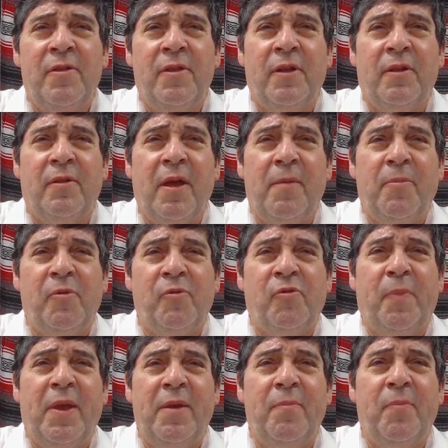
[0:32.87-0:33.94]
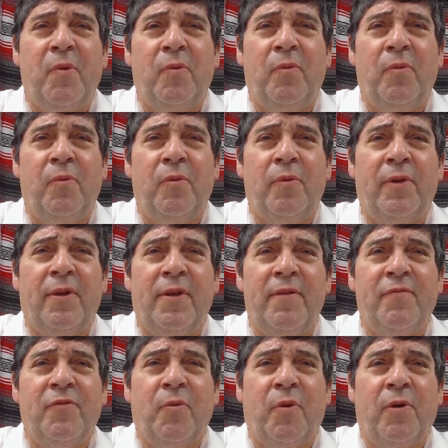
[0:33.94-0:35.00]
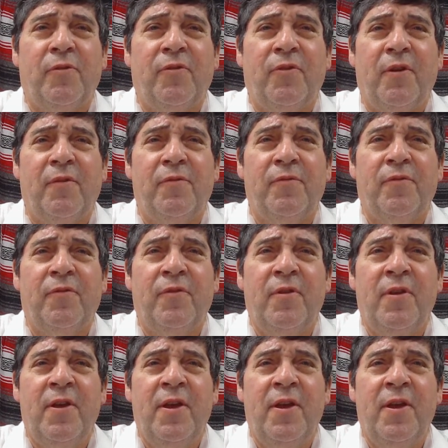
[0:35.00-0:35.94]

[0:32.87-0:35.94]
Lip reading: the labels people give to ourselves.